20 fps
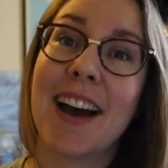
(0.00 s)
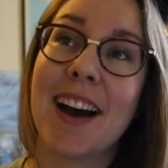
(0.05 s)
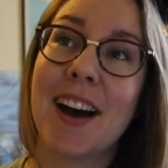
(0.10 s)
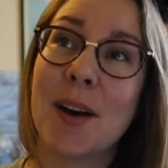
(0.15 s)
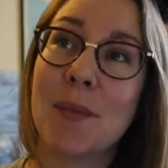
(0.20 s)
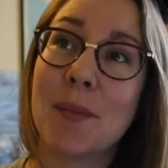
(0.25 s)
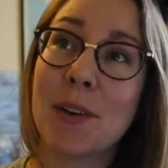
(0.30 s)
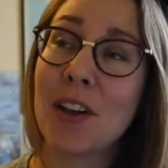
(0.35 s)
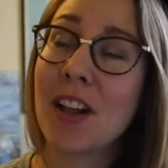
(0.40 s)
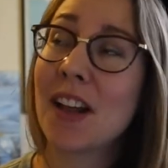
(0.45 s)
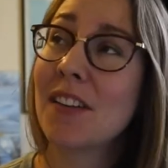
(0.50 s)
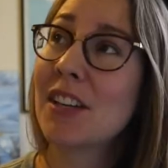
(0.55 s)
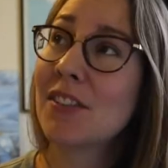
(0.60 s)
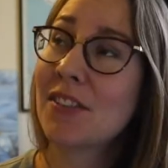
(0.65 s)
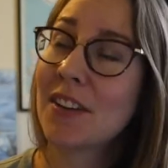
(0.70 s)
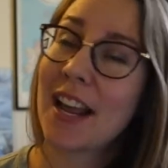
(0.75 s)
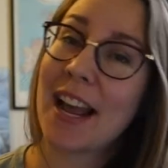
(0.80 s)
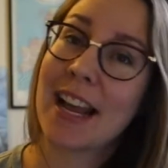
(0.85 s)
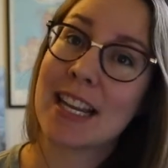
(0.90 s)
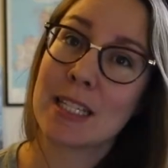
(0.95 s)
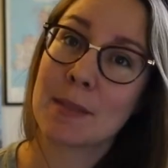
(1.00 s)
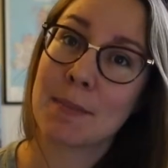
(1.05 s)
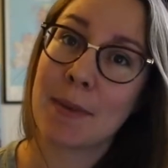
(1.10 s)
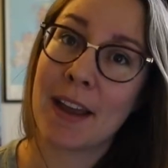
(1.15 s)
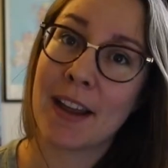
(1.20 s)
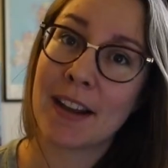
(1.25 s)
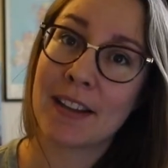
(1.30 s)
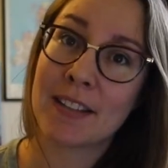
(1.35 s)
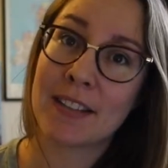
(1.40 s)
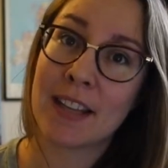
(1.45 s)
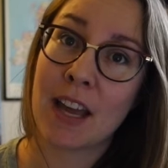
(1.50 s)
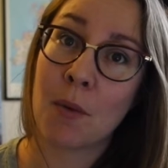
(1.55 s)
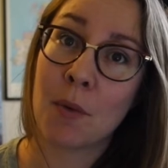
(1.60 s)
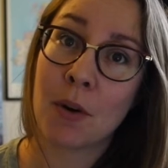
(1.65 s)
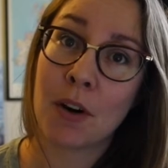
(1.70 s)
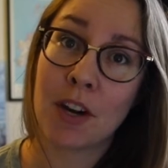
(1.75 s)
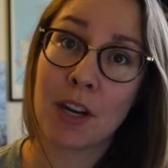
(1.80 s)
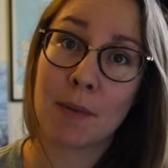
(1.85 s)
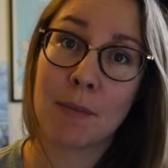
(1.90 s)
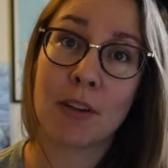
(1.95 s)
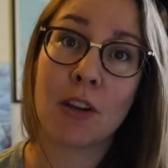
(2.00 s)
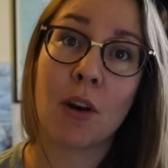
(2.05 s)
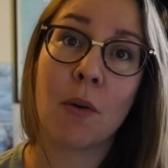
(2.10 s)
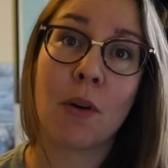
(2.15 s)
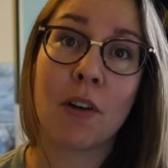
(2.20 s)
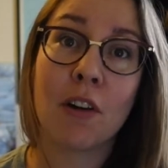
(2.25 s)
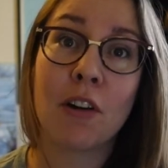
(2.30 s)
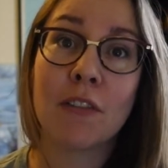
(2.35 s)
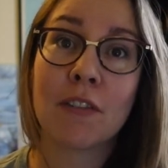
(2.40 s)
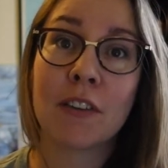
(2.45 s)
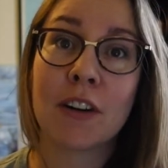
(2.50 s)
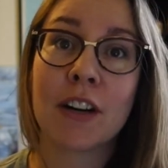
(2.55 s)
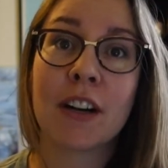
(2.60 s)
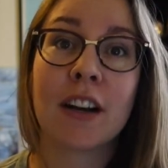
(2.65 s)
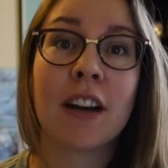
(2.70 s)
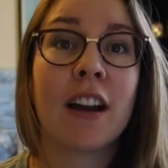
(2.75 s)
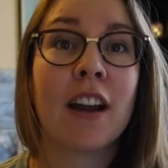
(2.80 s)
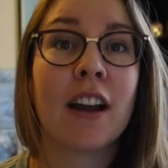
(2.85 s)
we all have different aspects that we're going to be going over